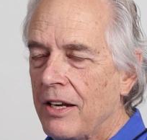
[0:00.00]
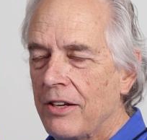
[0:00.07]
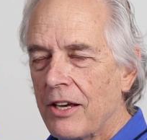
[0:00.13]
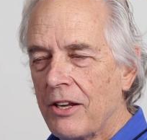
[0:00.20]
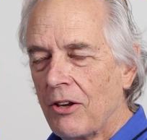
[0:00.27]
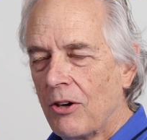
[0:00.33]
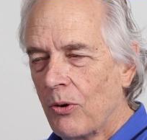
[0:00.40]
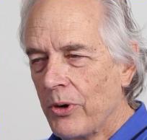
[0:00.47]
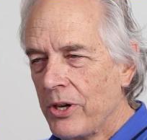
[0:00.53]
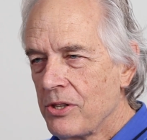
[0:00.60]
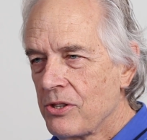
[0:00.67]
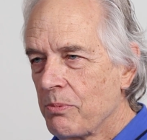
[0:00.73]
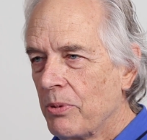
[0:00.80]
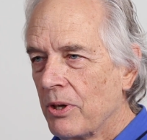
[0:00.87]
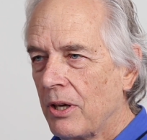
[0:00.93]
not
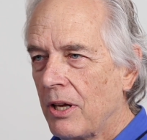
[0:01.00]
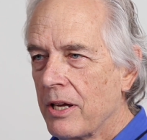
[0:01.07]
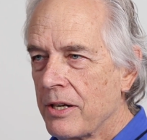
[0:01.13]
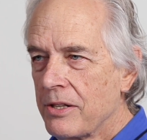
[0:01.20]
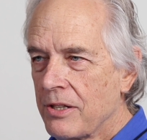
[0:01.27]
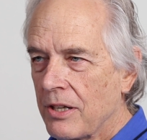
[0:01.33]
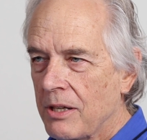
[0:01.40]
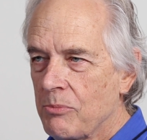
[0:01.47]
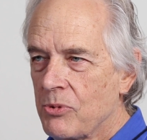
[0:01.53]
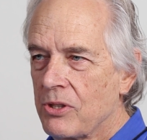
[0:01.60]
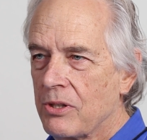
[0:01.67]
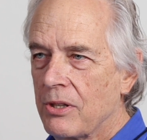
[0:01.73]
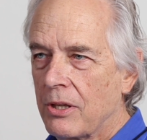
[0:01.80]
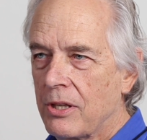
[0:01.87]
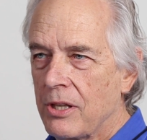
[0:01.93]
always, but a lot of times
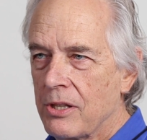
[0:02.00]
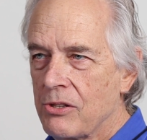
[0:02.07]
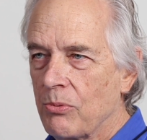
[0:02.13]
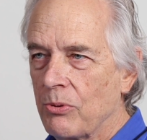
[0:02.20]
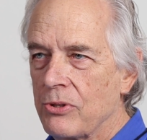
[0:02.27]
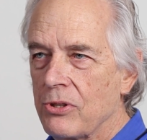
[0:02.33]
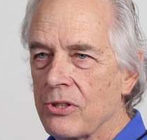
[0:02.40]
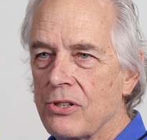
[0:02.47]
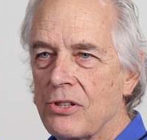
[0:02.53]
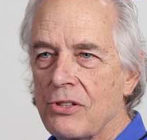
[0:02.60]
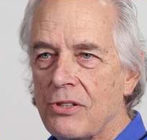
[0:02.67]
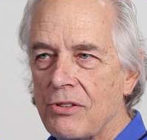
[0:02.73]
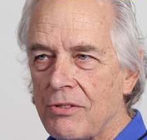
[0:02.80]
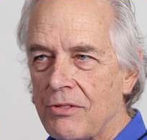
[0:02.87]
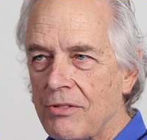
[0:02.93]
the kids will just
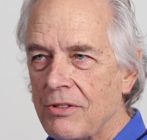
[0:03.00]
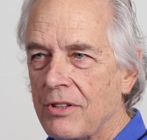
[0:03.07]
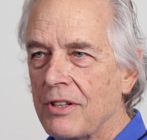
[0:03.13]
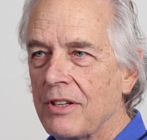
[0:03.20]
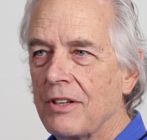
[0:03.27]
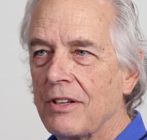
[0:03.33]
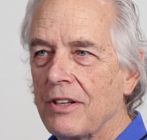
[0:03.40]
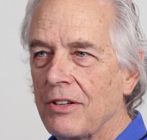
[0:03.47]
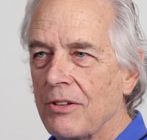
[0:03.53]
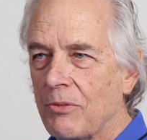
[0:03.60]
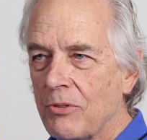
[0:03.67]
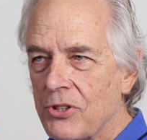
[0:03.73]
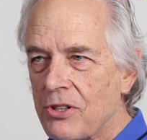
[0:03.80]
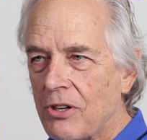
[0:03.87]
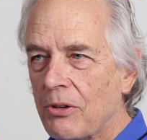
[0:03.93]

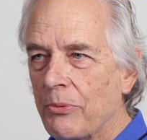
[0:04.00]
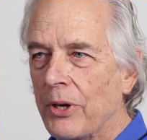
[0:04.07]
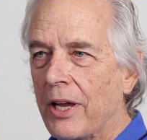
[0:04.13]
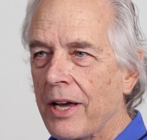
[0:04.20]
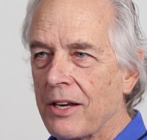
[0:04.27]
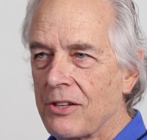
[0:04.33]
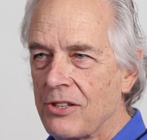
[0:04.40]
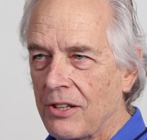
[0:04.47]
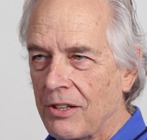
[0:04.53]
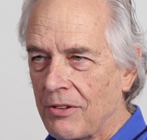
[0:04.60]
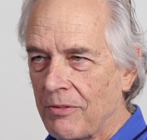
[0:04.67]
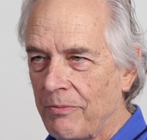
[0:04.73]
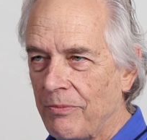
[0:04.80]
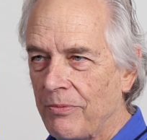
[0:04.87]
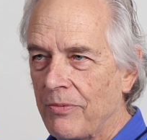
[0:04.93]
start relaxing,
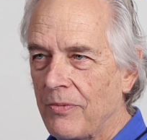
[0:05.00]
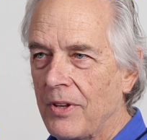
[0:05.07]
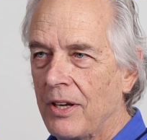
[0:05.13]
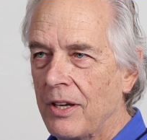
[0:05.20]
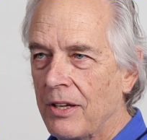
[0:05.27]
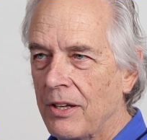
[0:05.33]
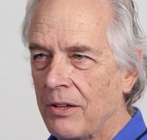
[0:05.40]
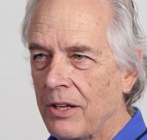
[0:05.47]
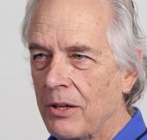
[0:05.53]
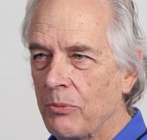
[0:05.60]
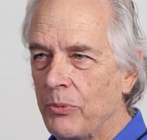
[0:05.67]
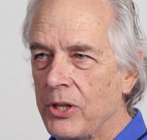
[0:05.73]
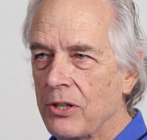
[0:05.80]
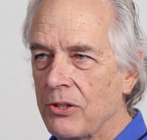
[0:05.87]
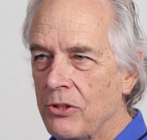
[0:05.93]
and then
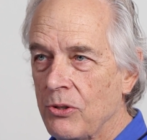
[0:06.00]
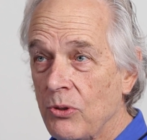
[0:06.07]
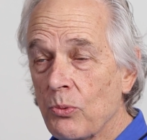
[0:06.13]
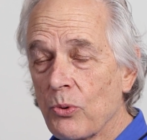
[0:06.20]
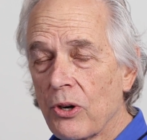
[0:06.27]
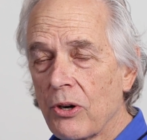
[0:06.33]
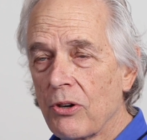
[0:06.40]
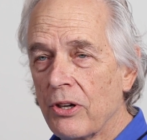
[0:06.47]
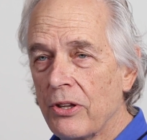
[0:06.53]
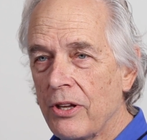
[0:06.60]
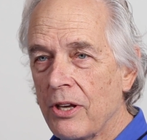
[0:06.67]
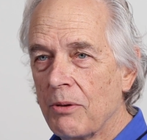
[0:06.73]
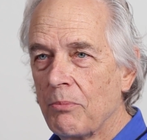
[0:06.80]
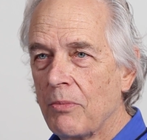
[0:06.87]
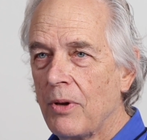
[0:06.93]
we can do the work on
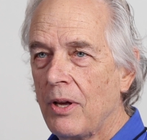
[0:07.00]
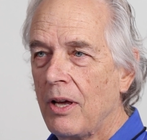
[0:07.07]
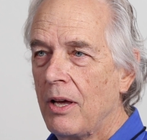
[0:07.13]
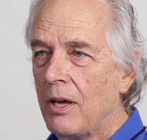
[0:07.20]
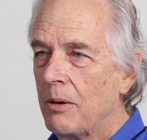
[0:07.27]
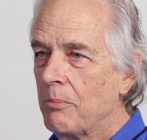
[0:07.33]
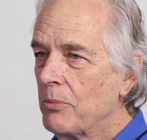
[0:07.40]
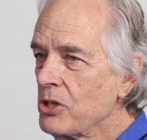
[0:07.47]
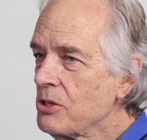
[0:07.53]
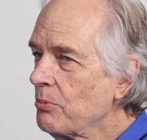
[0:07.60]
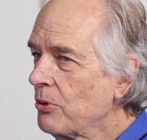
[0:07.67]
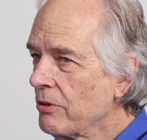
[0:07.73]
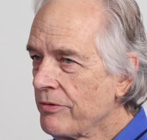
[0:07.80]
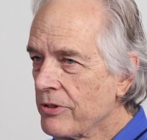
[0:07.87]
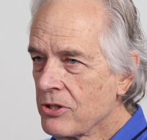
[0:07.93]
them much
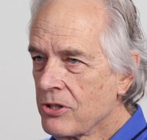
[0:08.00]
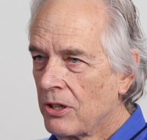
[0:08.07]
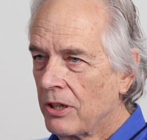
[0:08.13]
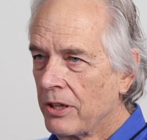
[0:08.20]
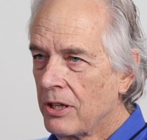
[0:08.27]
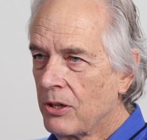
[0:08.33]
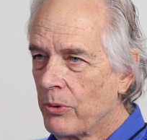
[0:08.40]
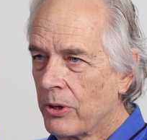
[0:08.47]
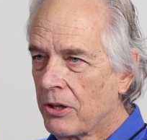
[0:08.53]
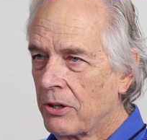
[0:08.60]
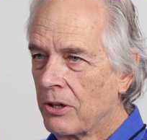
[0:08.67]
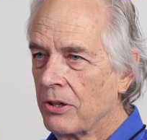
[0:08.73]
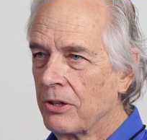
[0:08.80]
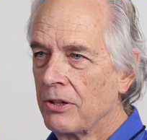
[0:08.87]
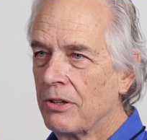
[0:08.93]
more efficiently,
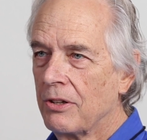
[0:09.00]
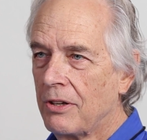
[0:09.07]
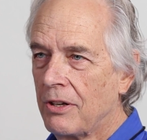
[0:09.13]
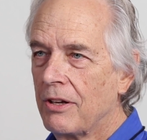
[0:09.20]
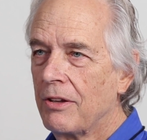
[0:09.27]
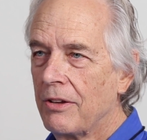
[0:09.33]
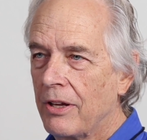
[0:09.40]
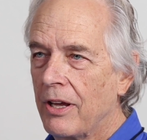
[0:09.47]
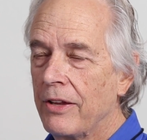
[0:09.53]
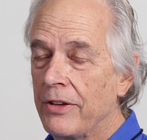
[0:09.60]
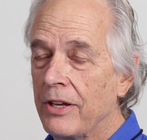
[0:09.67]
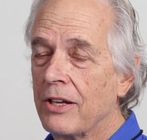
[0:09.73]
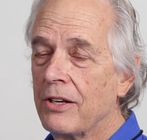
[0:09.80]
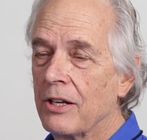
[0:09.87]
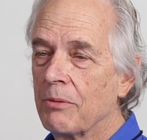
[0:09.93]
quicker, and
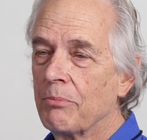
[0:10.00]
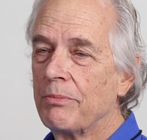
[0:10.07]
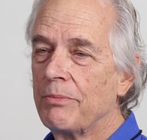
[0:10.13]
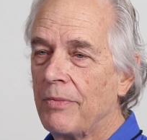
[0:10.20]
they end up